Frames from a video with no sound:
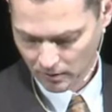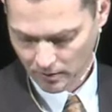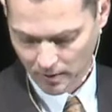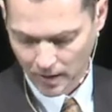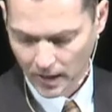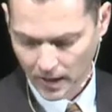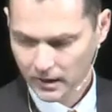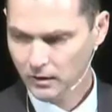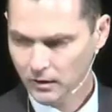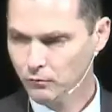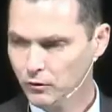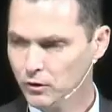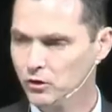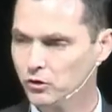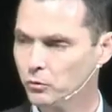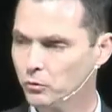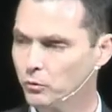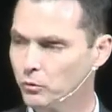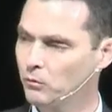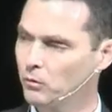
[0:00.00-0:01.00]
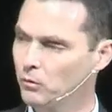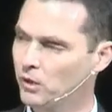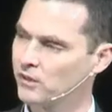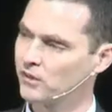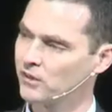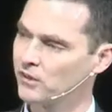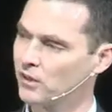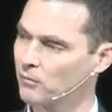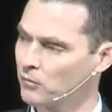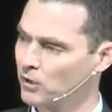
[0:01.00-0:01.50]
And then verse 21
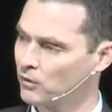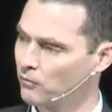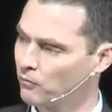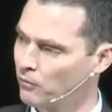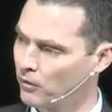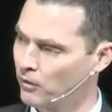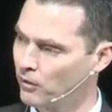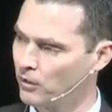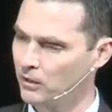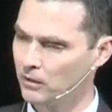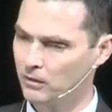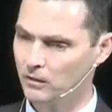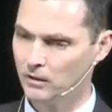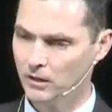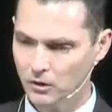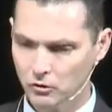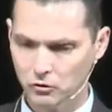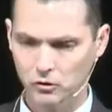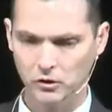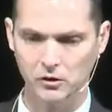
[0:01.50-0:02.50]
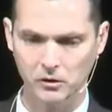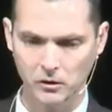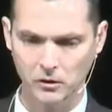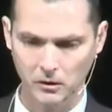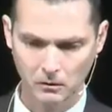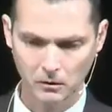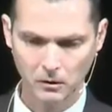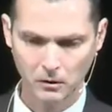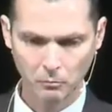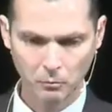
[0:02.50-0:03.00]
says something very interesting.
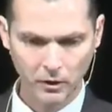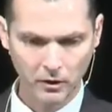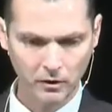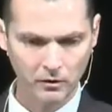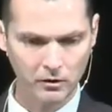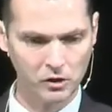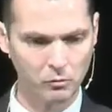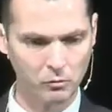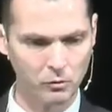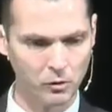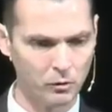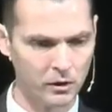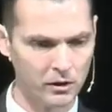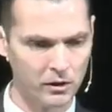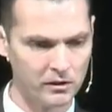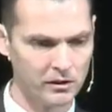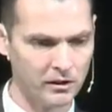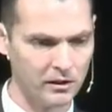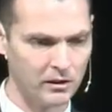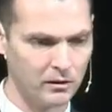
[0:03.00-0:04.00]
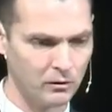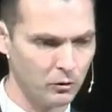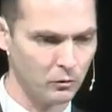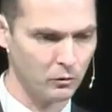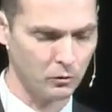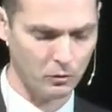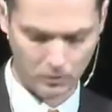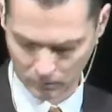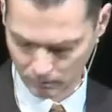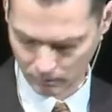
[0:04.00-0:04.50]
Compare this with what it said in
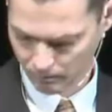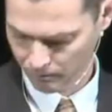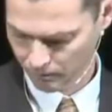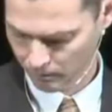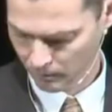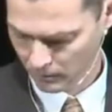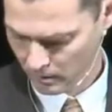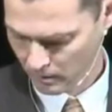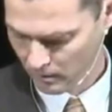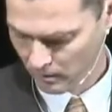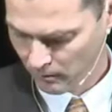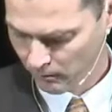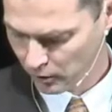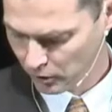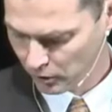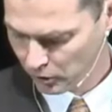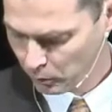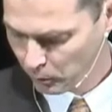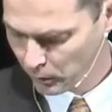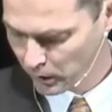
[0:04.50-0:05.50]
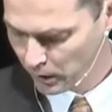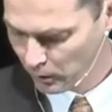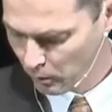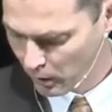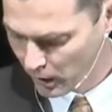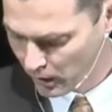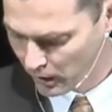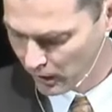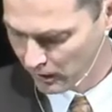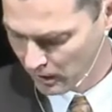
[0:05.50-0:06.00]
Luke. Verse
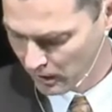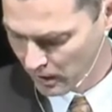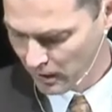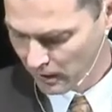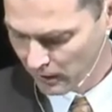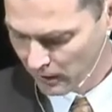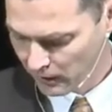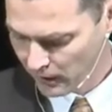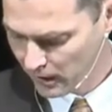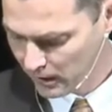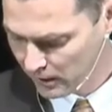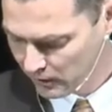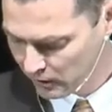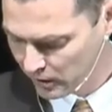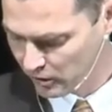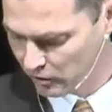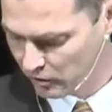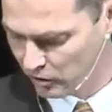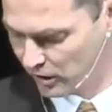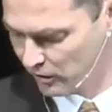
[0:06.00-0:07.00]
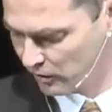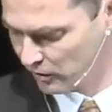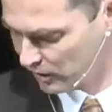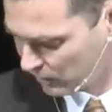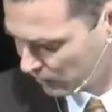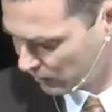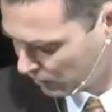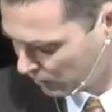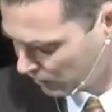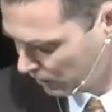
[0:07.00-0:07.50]
21, then said
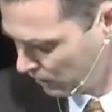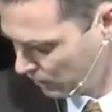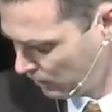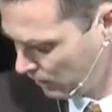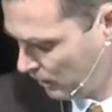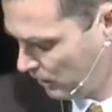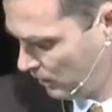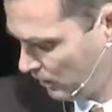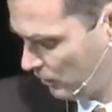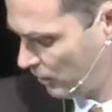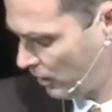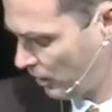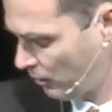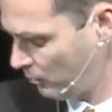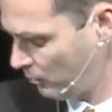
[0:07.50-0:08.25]
Jesus to them